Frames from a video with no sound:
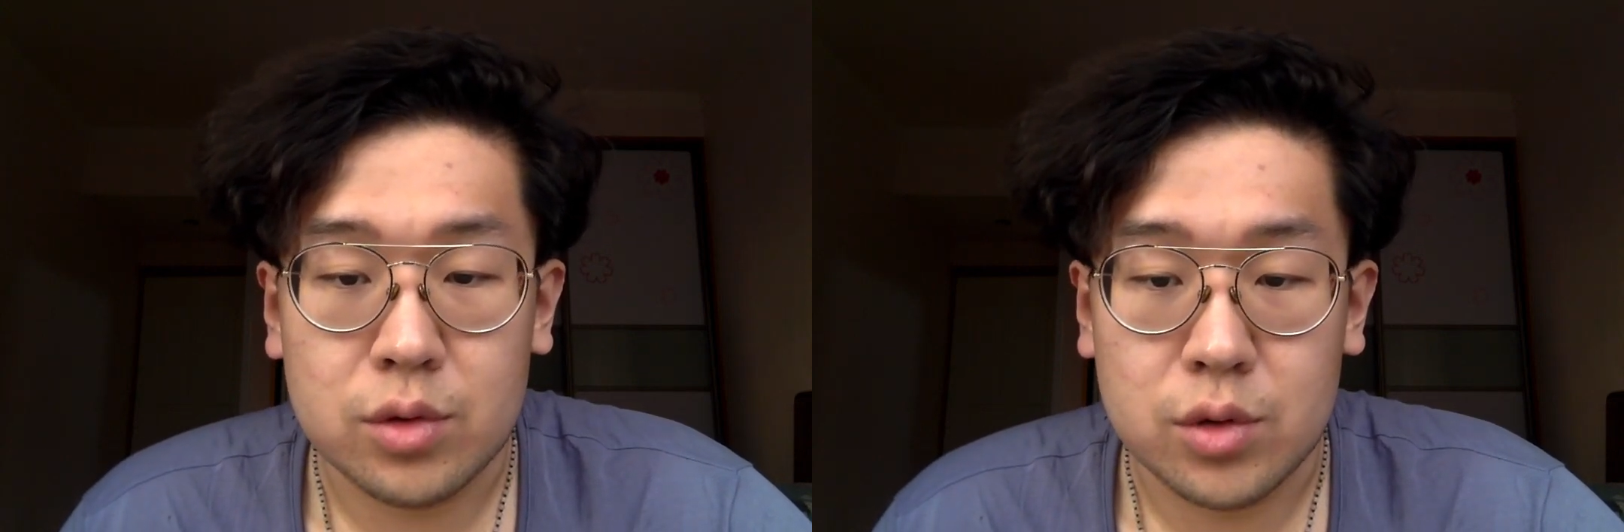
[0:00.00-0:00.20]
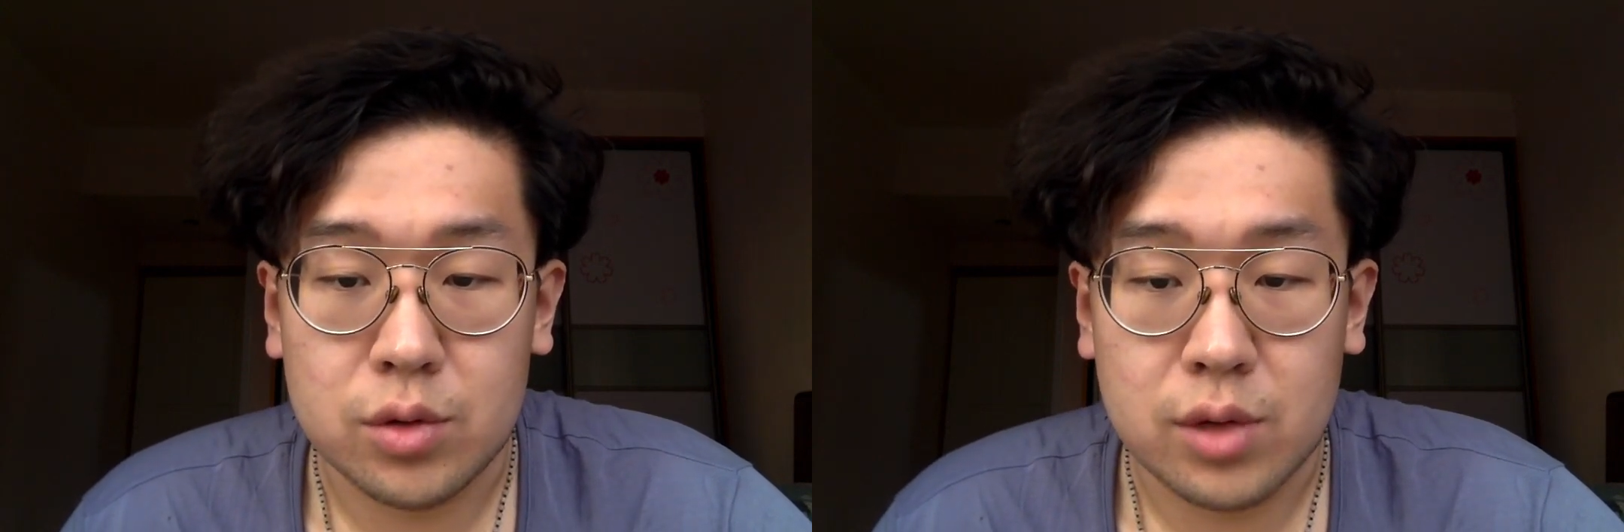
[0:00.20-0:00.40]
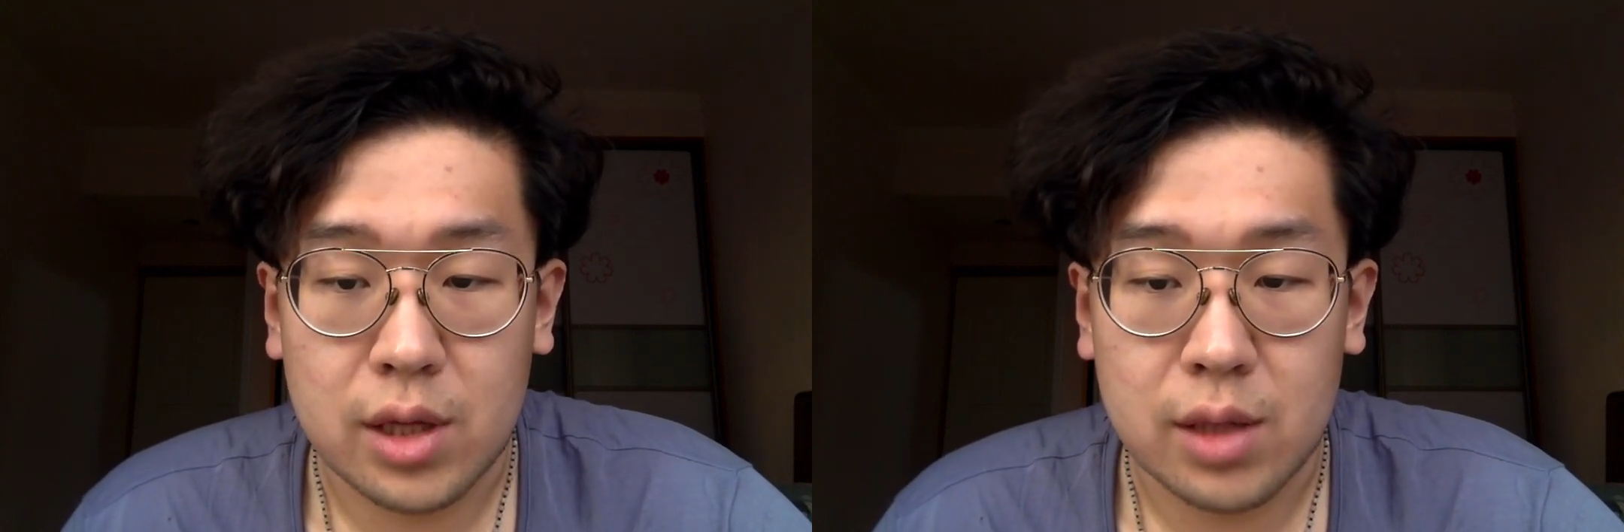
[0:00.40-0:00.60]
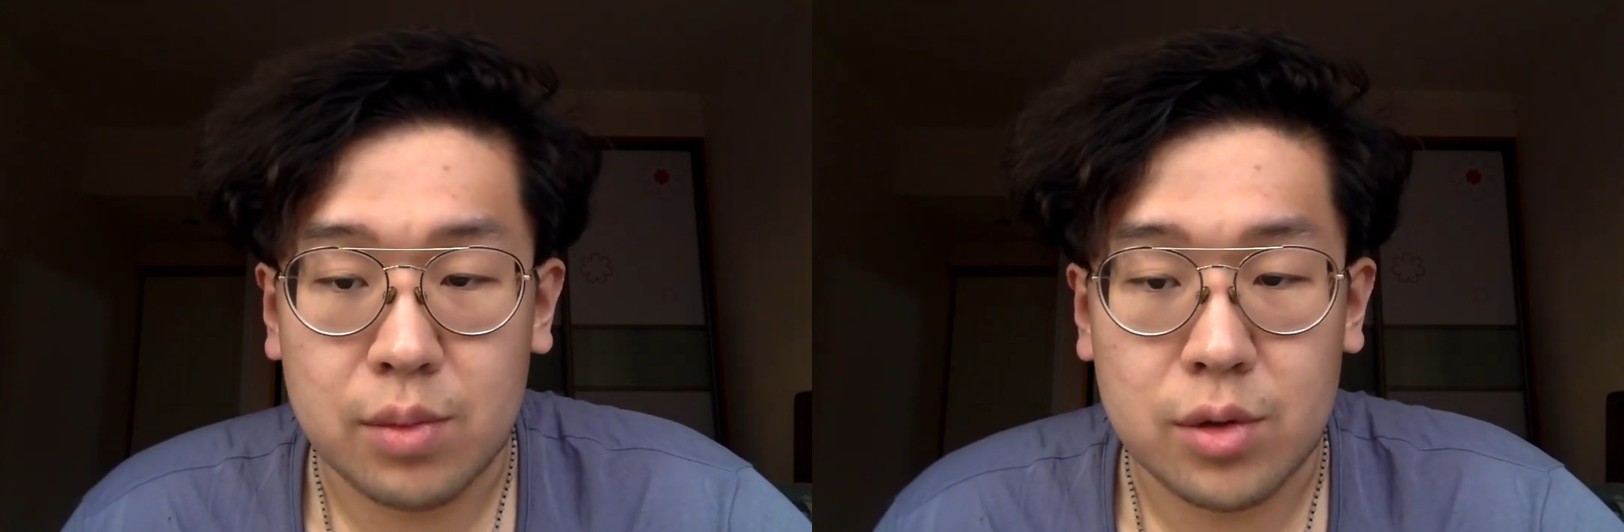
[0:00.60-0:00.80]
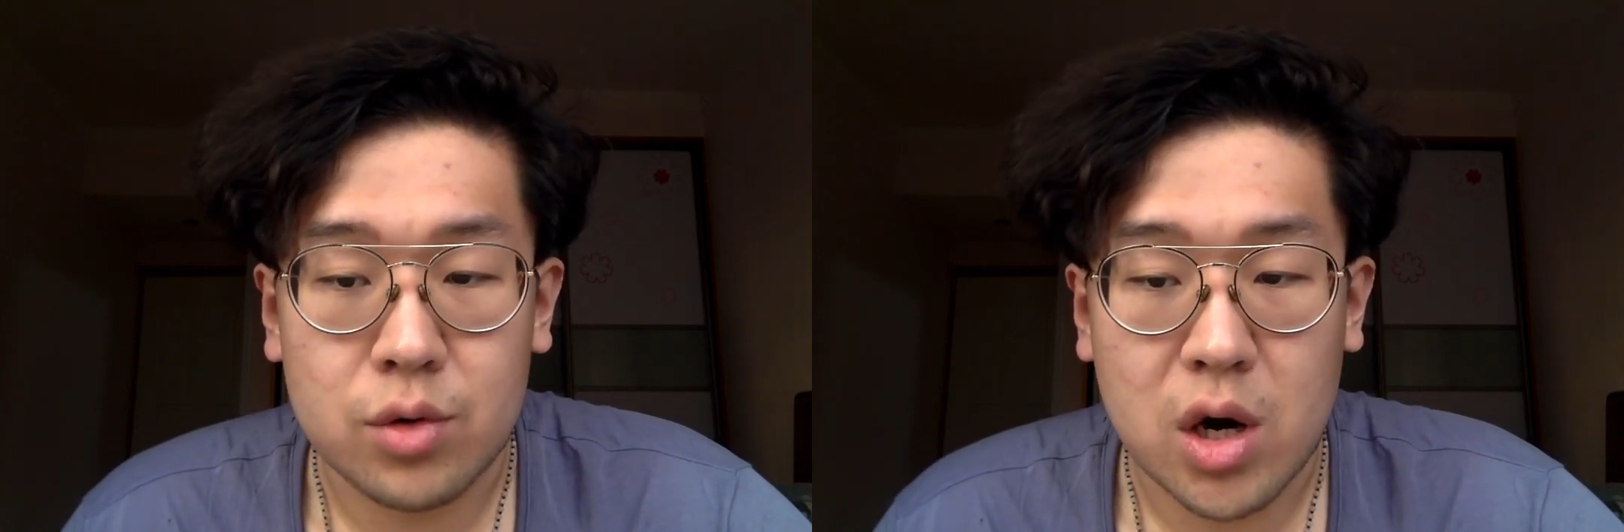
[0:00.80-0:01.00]
to the
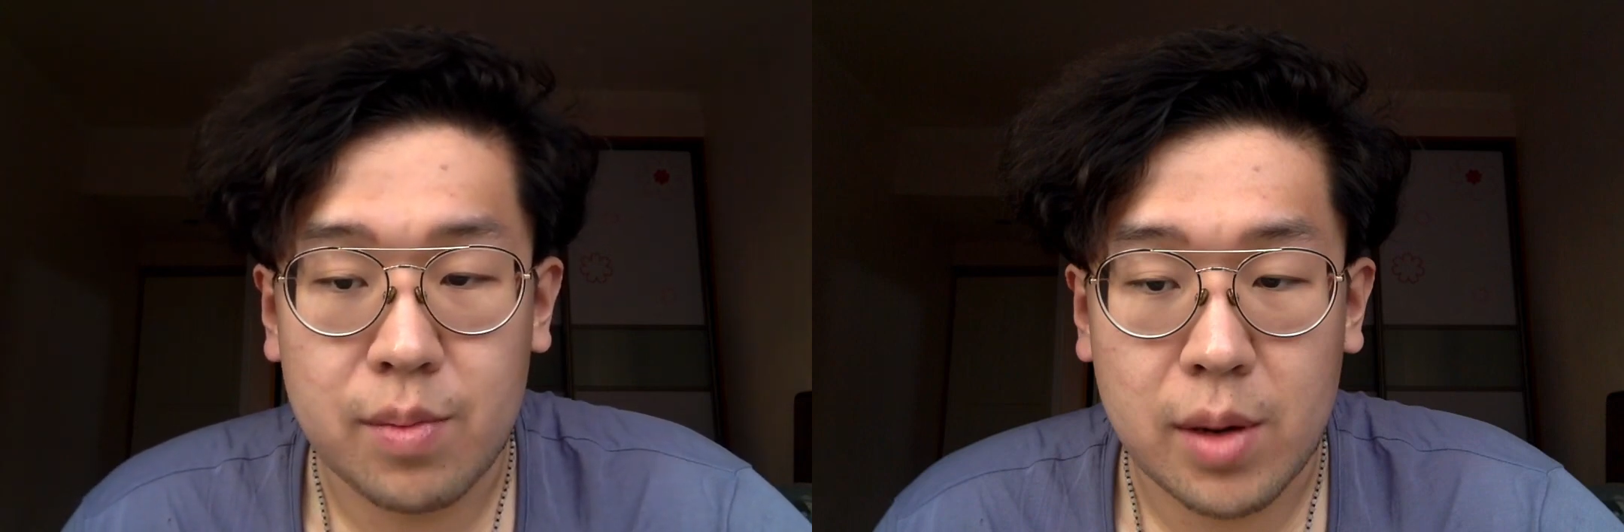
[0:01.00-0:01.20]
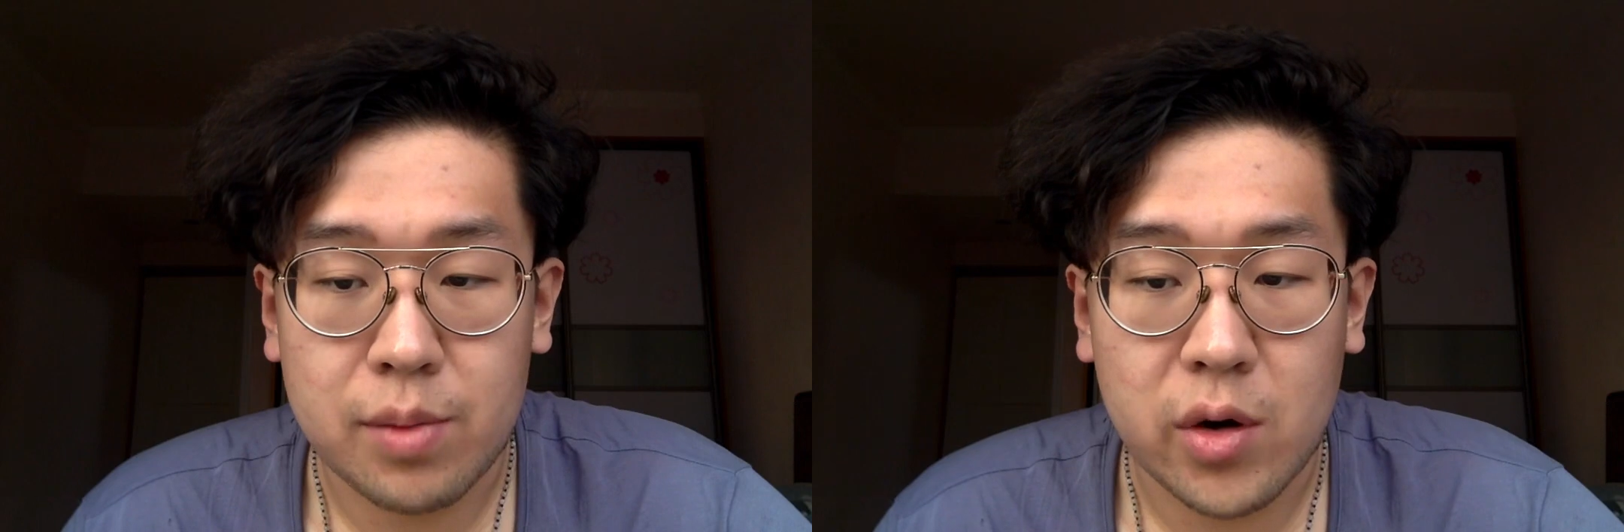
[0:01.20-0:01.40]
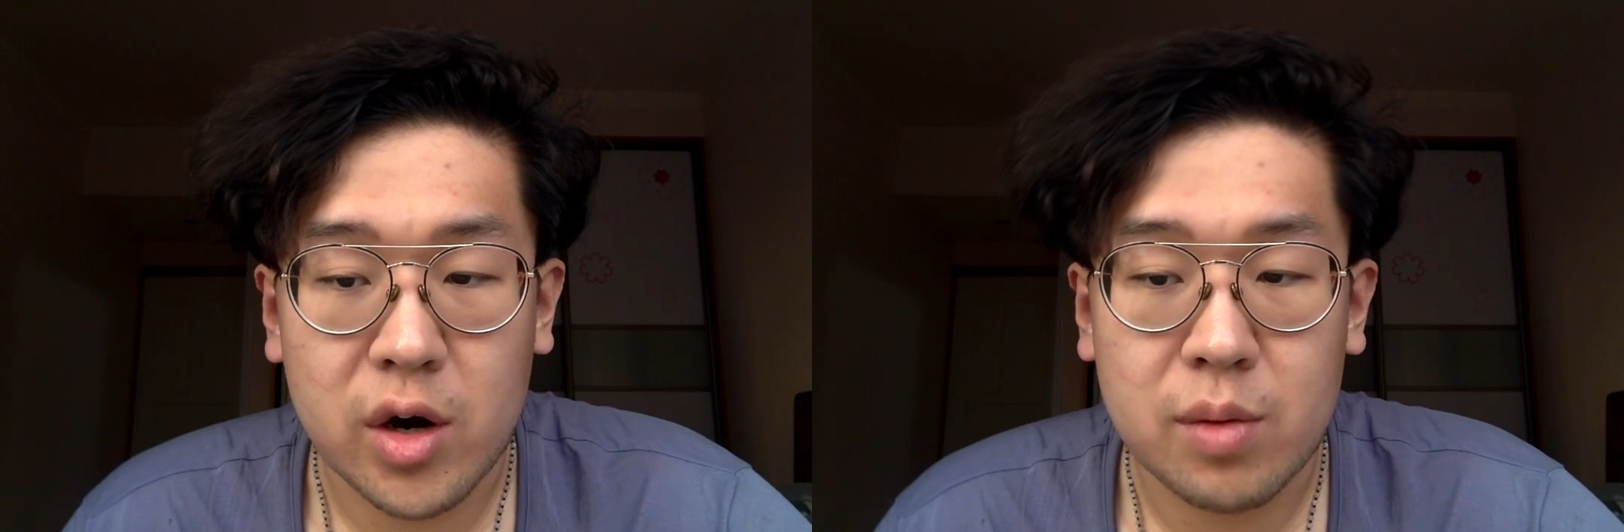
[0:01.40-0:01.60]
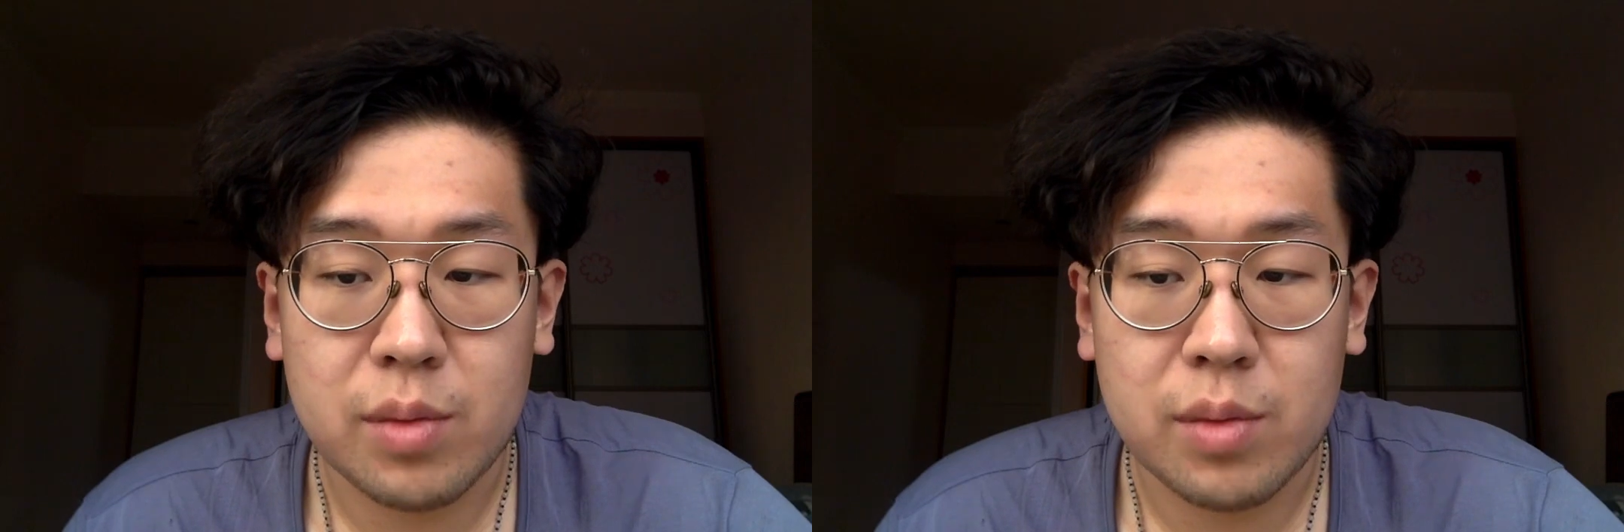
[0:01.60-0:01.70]
program by providing